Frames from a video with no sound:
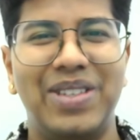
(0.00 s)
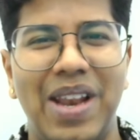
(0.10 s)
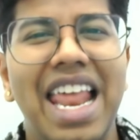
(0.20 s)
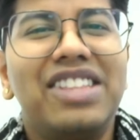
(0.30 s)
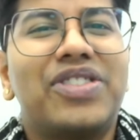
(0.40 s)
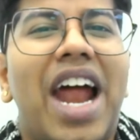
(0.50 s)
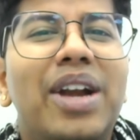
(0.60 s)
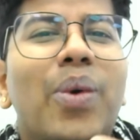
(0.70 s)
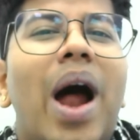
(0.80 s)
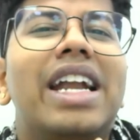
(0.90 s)
So let's
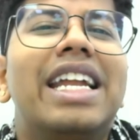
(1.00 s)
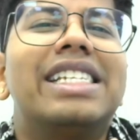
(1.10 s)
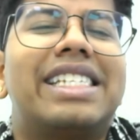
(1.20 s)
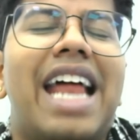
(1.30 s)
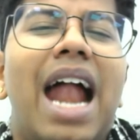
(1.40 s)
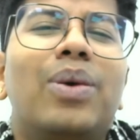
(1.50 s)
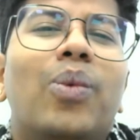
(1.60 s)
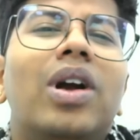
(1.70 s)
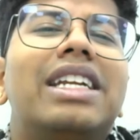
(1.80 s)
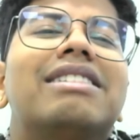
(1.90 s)
try to
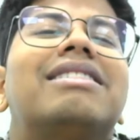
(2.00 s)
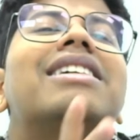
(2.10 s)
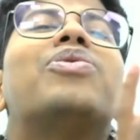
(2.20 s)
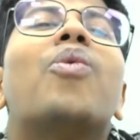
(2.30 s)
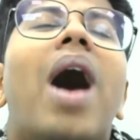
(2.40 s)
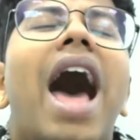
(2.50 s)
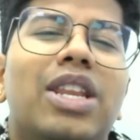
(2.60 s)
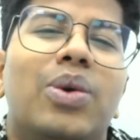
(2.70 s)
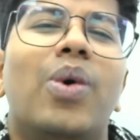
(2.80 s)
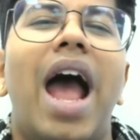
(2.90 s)
understand what does this
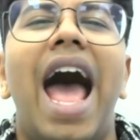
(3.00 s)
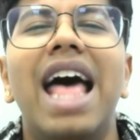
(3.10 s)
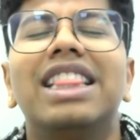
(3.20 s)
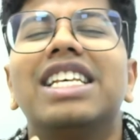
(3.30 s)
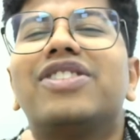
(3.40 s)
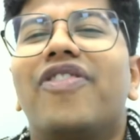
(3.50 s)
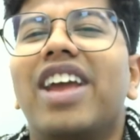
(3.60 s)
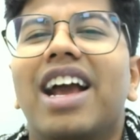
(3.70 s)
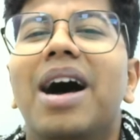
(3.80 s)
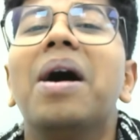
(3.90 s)
value and this
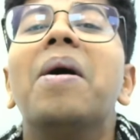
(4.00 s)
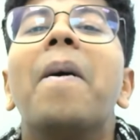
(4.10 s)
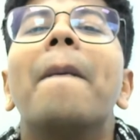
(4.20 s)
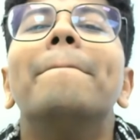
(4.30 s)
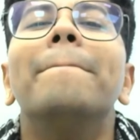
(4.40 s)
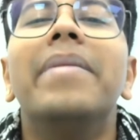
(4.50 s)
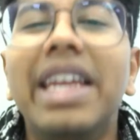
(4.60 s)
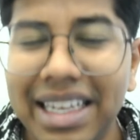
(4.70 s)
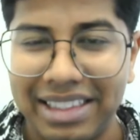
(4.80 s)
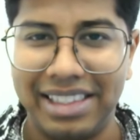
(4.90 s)
figure
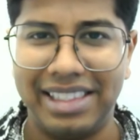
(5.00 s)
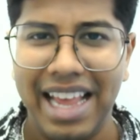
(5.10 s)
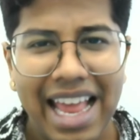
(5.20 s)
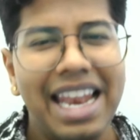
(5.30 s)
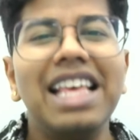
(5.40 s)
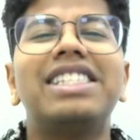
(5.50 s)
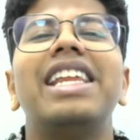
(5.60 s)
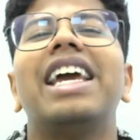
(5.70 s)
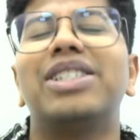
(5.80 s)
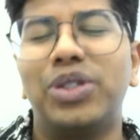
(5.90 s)
means.
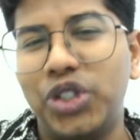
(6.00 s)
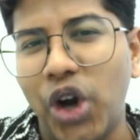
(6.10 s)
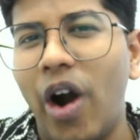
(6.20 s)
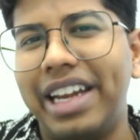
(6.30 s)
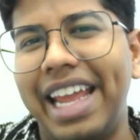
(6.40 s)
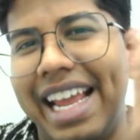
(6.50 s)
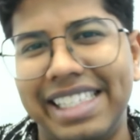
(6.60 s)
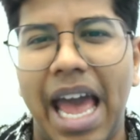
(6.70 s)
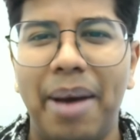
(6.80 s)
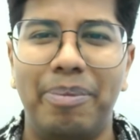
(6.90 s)
Let's take a short
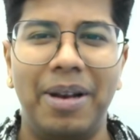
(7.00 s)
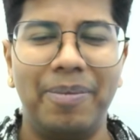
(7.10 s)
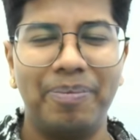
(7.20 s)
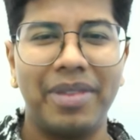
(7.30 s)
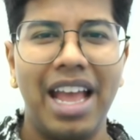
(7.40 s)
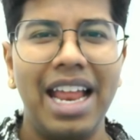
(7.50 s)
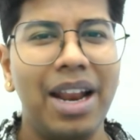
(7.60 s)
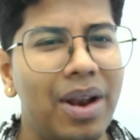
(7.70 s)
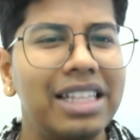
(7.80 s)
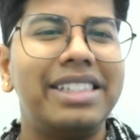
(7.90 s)
example.
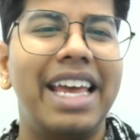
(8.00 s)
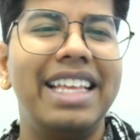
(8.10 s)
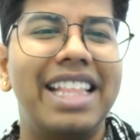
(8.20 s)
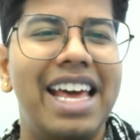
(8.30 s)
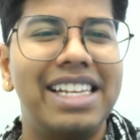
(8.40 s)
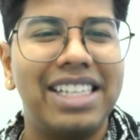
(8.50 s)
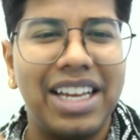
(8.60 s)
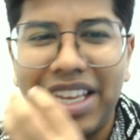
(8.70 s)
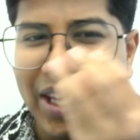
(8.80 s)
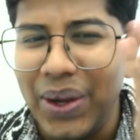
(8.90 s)
Now let's say there is
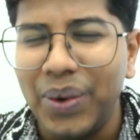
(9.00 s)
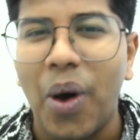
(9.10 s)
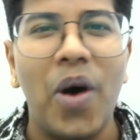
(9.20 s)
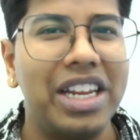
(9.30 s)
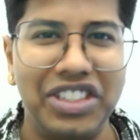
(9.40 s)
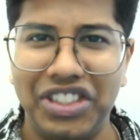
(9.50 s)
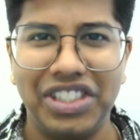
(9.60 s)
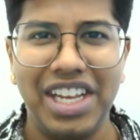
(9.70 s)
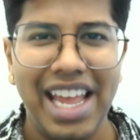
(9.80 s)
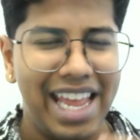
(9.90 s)
a cute
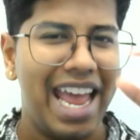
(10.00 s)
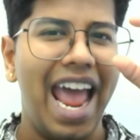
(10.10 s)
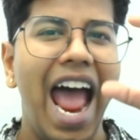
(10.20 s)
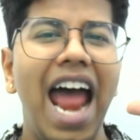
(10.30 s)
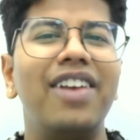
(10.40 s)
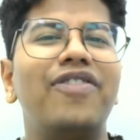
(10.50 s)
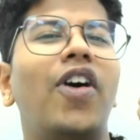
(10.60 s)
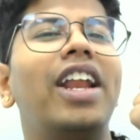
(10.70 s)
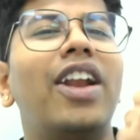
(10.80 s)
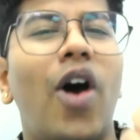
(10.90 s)
orange,
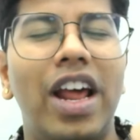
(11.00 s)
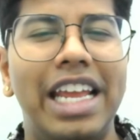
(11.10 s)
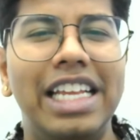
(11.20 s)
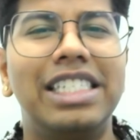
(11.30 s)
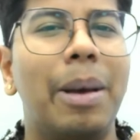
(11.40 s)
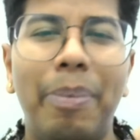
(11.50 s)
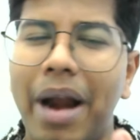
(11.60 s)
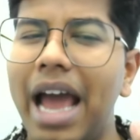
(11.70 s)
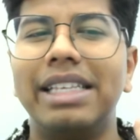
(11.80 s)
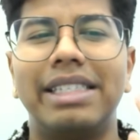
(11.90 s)
and for an orange the
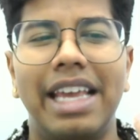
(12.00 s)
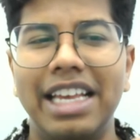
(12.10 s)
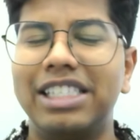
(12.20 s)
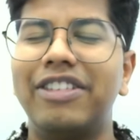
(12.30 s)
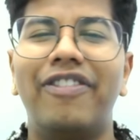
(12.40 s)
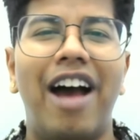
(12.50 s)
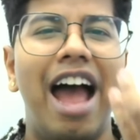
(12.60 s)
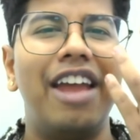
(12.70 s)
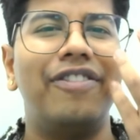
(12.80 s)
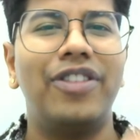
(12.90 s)
price is
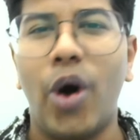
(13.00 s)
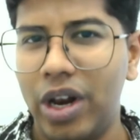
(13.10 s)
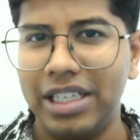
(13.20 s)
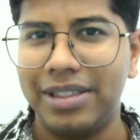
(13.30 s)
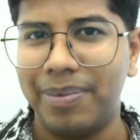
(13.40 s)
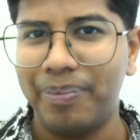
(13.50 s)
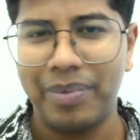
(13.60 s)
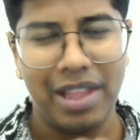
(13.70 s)
$5.